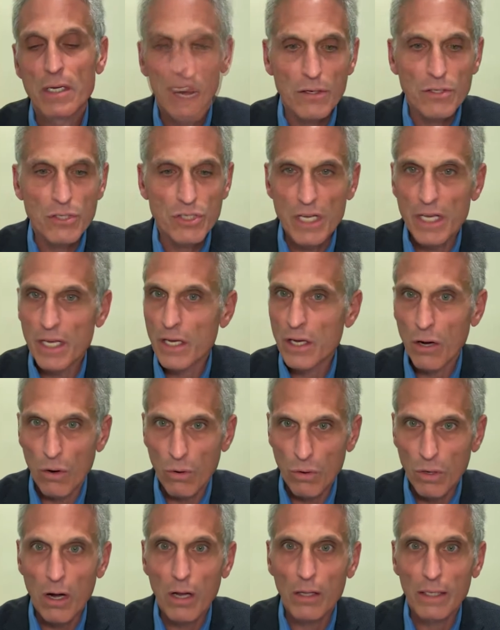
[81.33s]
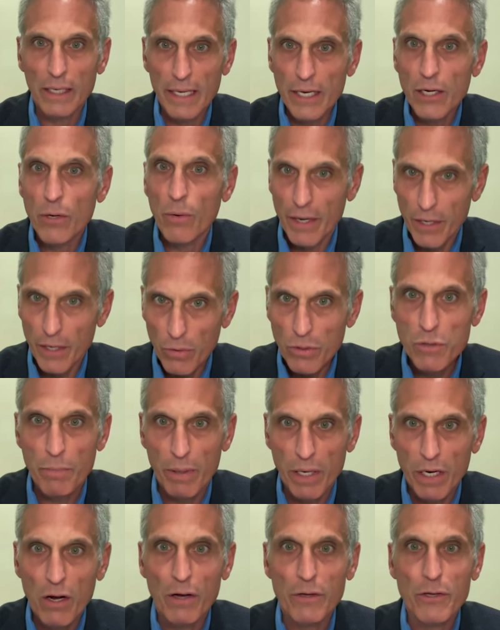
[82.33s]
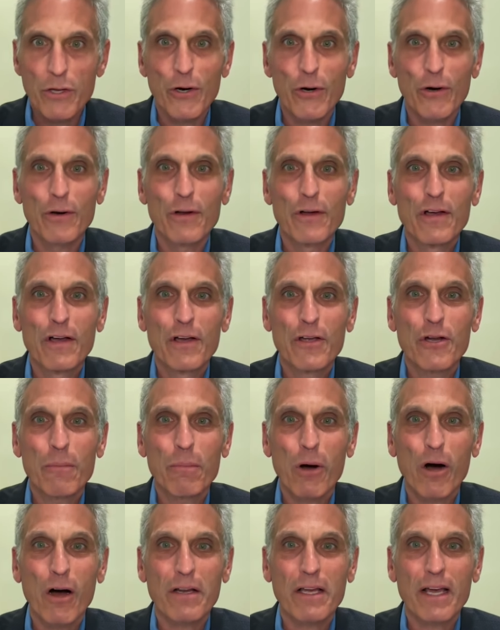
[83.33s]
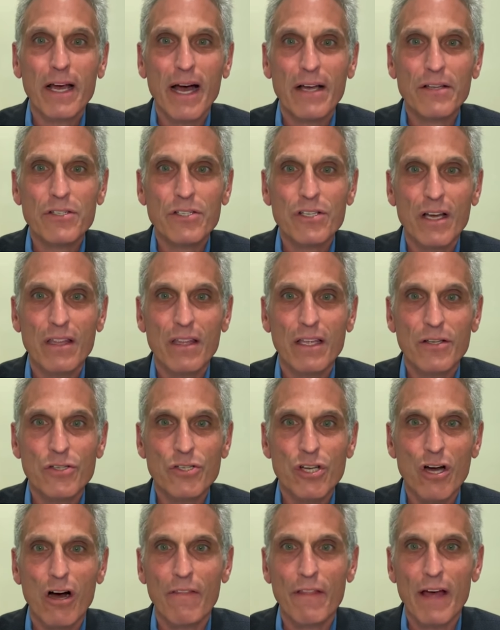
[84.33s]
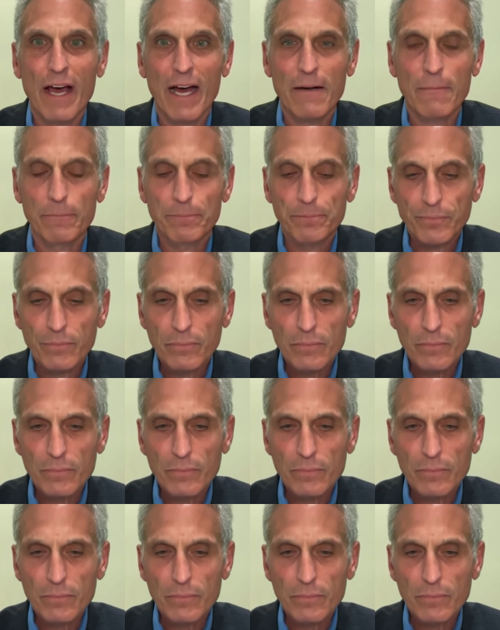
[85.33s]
Our CEO, Colleen, who I know has been on your, your podcast, I think saw that.